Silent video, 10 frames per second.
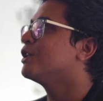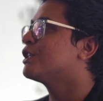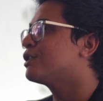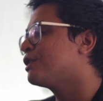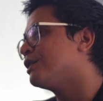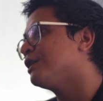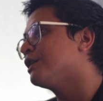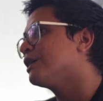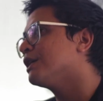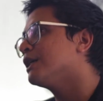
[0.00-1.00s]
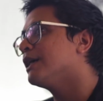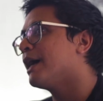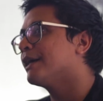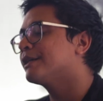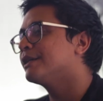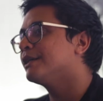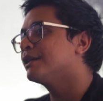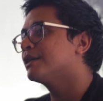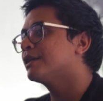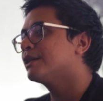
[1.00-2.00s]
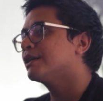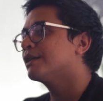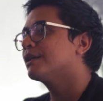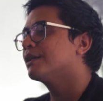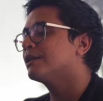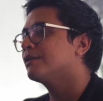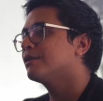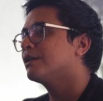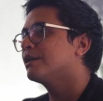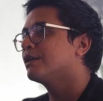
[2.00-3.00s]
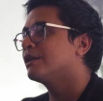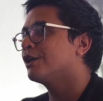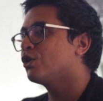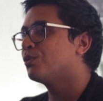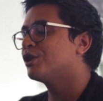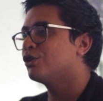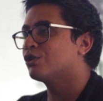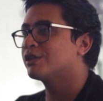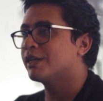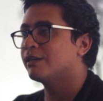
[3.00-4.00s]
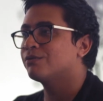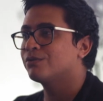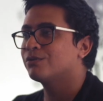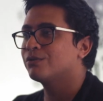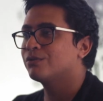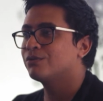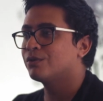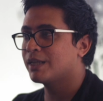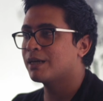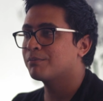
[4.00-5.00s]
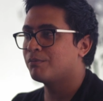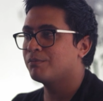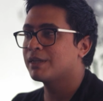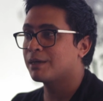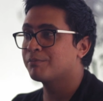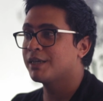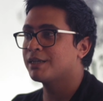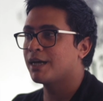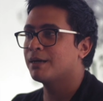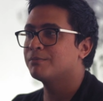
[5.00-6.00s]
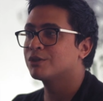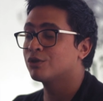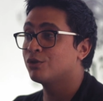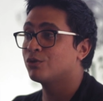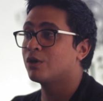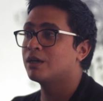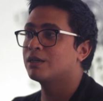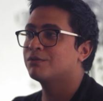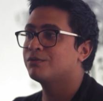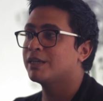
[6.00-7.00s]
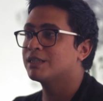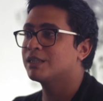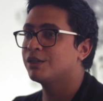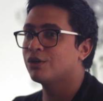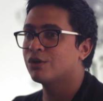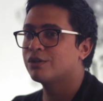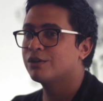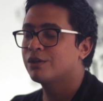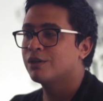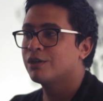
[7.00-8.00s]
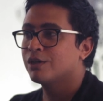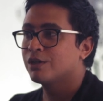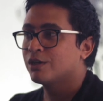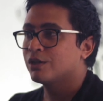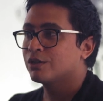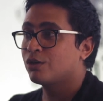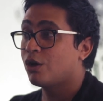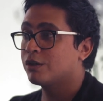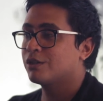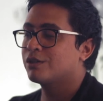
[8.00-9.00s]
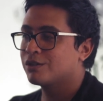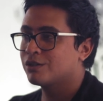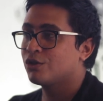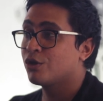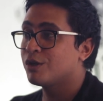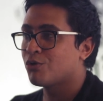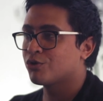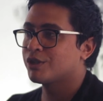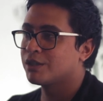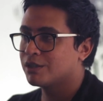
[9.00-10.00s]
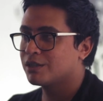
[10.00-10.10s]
which I think, like, you're with yourself for that many times, so you are facing your thoughts, your emotions,